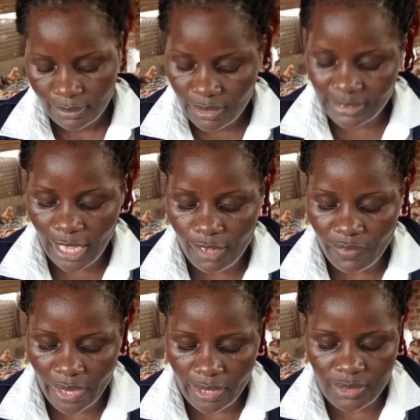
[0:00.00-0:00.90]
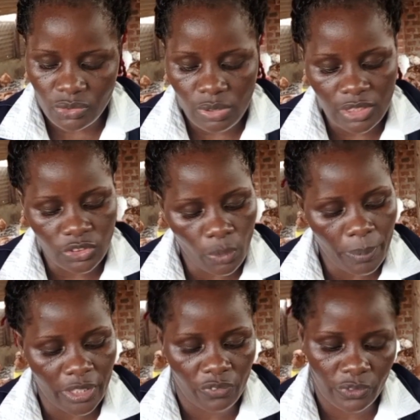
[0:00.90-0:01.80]
this aloe vera is really so
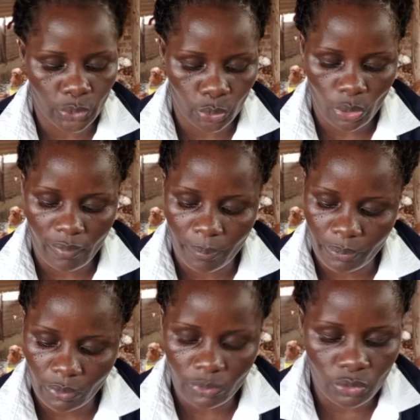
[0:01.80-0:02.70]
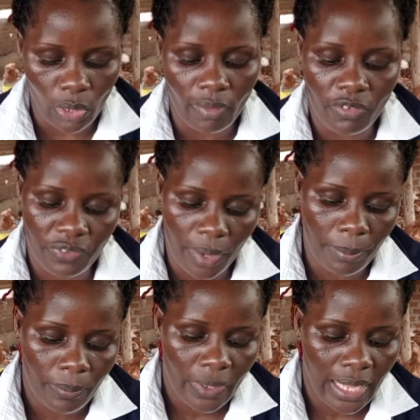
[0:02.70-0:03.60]
beneficial to our
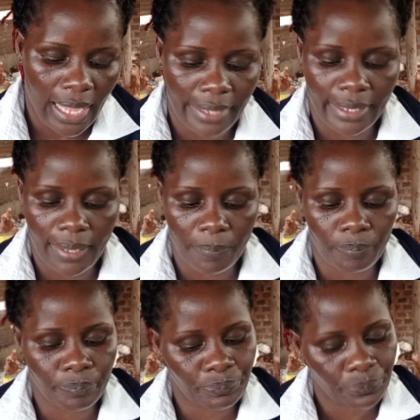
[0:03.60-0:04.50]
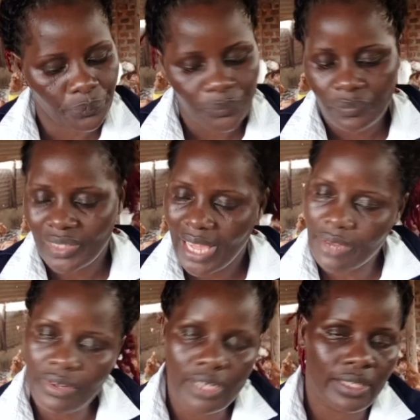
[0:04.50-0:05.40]
farm, and I
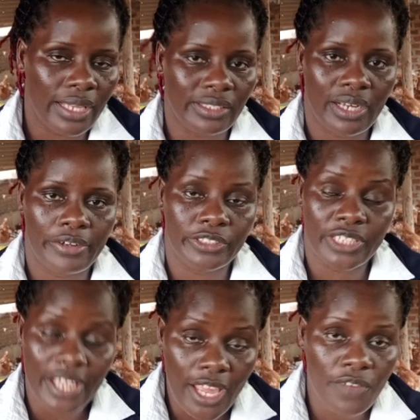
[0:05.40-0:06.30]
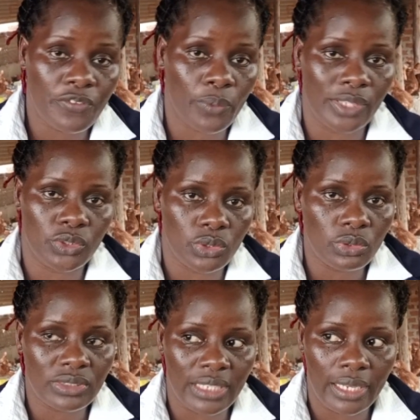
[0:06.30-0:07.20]
really encourage everyone to
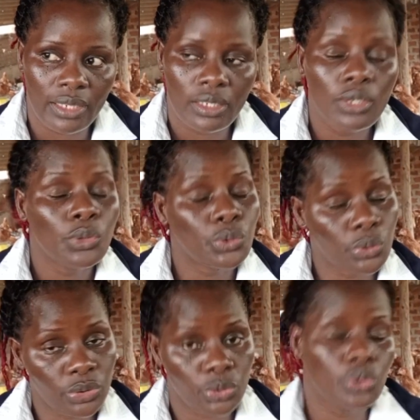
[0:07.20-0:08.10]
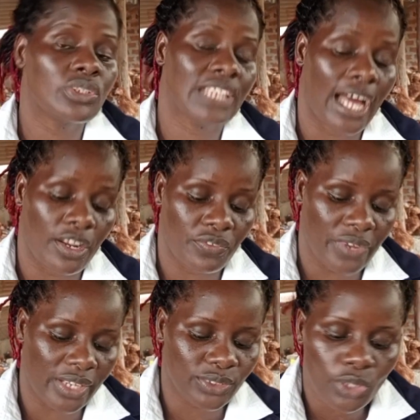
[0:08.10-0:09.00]
use the aloe
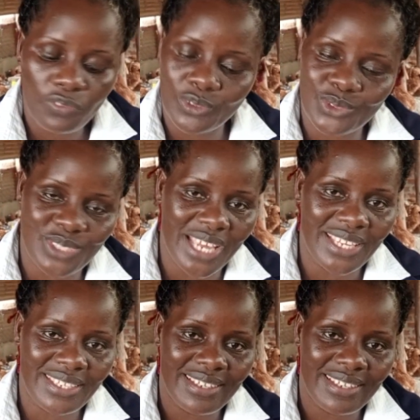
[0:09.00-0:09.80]
vera. So for today,